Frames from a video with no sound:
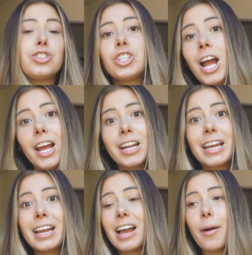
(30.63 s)

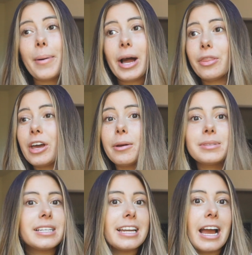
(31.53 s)
chatting about the
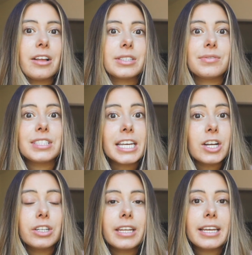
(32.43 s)
ups and downs of
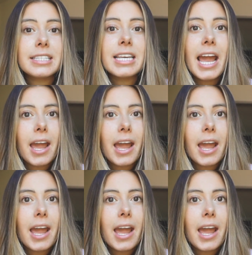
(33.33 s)
singleness.